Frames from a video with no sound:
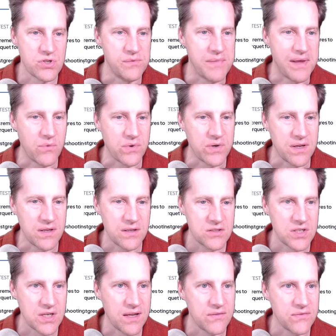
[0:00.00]
you may want to
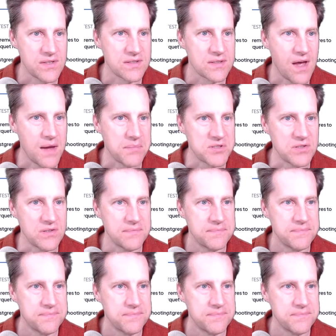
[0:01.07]
check out this option.